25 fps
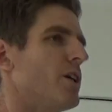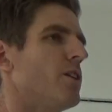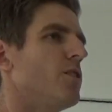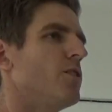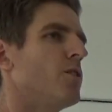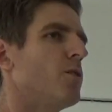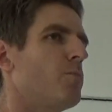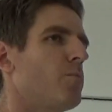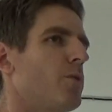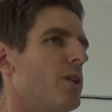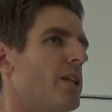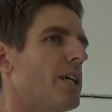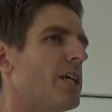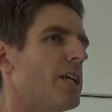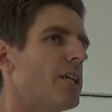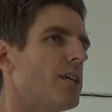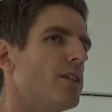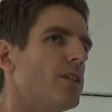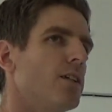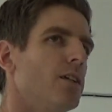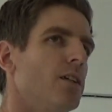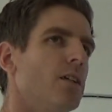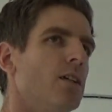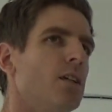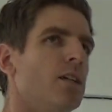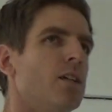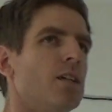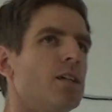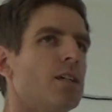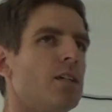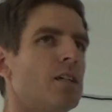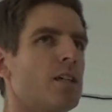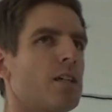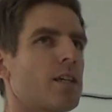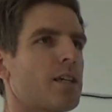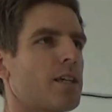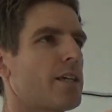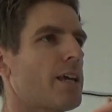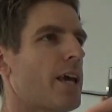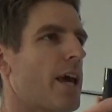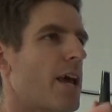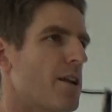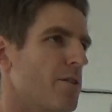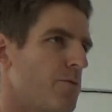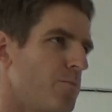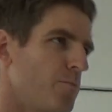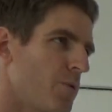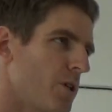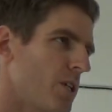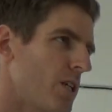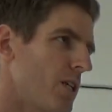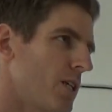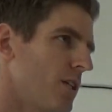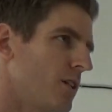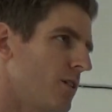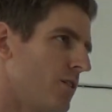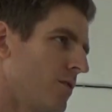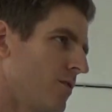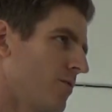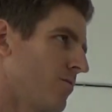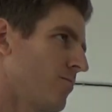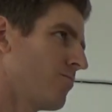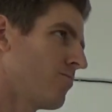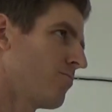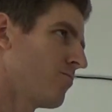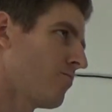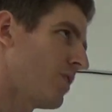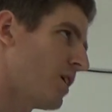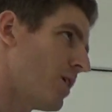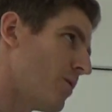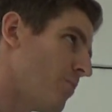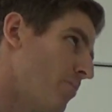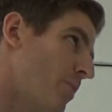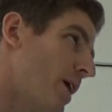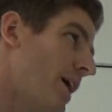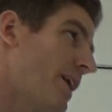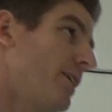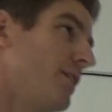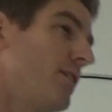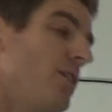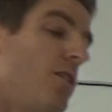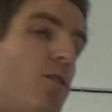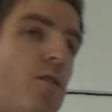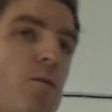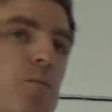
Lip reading: in the plane can be embedded in